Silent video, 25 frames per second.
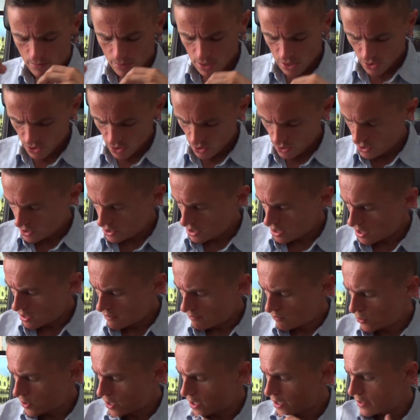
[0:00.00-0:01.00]
As you see,
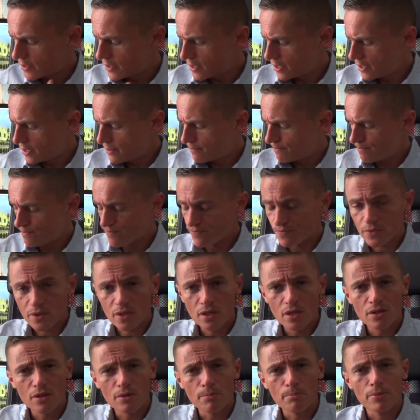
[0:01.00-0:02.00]
I'm wearing
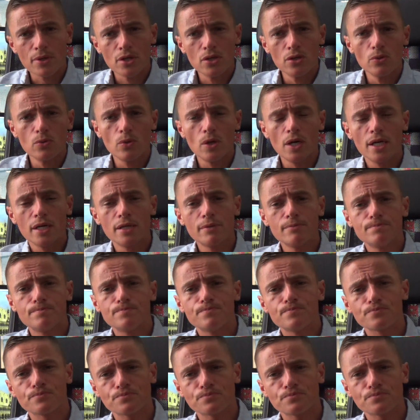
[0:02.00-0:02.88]
the blue one.